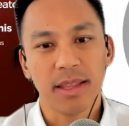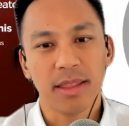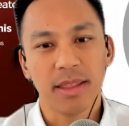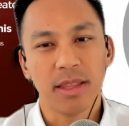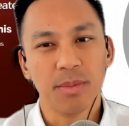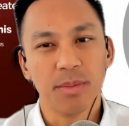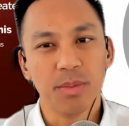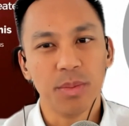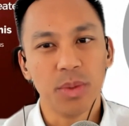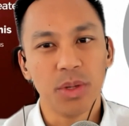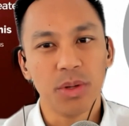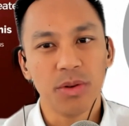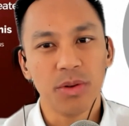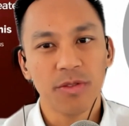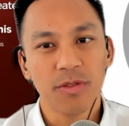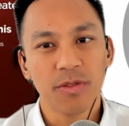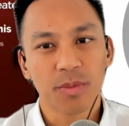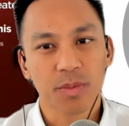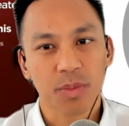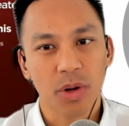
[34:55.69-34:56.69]
the
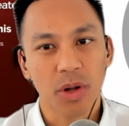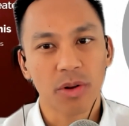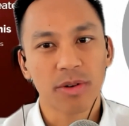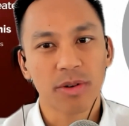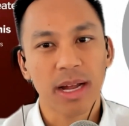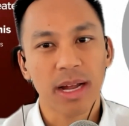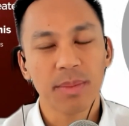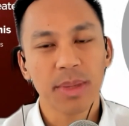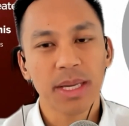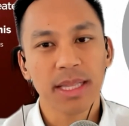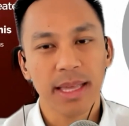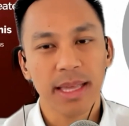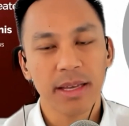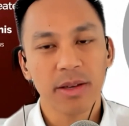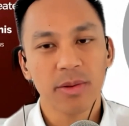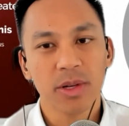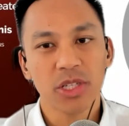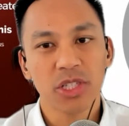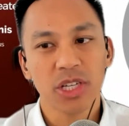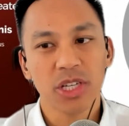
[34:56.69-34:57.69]
Move programming
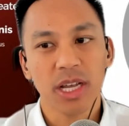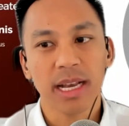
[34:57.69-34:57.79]
language.